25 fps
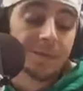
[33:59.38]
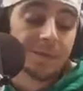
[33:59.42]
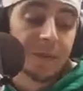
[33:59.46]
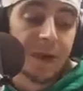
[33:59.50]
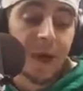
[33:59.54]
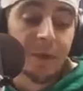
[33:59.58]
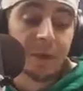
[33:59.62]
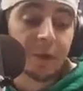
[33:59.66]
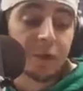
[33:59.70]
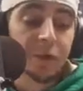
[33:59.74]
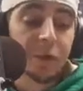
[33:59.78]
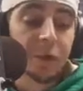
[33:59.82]

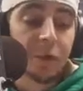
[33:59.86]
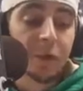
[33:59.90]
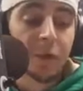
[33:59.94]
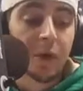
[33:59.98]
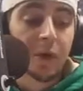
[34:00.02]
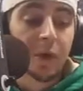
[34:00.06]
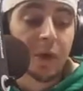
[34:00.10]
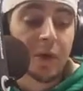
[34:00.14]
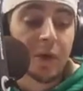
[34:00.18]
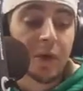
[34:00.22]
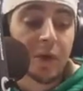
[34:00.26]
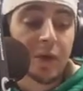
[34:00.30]
out the door,
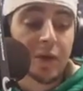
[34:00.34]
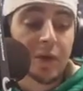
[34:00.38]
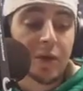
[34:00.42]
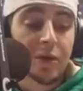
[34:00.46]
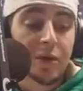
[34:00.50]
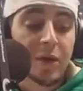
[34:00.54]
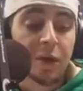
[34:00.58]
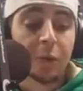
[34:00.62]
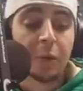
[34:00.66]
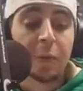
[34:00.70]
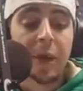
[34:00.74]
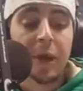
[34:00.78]
and then you
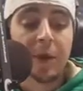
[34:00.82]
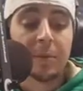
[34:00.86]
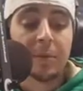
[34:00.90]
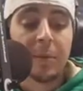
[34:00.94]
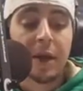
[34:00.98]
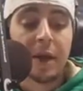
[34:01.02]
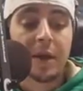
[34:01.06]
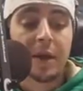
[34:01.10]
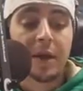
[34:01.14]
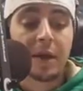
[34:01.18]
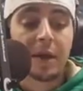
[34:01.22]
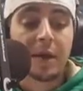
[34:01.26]
just win,
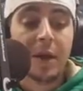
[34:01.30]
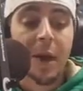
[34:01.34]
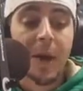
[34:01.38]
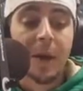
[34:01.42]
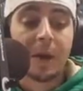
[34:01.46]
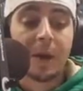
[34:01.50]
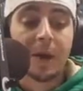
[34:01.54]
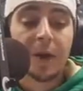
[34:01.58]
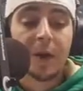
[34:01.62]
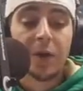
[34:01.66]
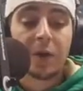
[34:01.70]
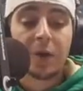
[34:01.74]
man. You go
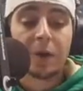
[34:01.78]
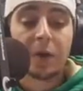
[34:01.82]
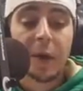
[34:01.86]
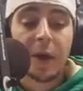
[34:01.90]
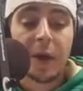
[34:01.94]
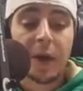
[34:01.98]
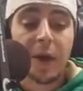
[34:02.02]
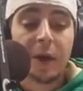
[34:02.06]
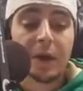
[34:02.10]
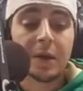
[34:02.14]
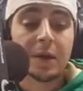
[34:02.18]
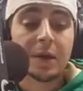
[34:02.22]
out there, you
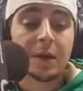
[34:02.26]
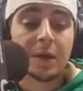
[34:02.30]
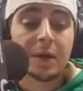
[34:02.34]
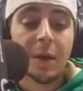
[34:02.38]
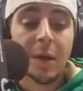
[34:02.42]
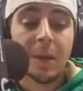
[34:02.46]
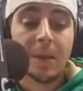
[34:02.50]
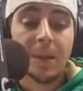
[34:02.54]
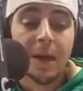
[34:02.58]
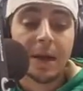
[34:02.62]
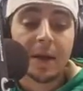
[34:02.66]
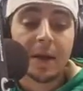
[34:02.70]
win, you
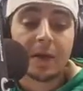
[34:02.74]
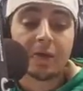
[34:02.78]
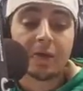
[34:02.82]
don't make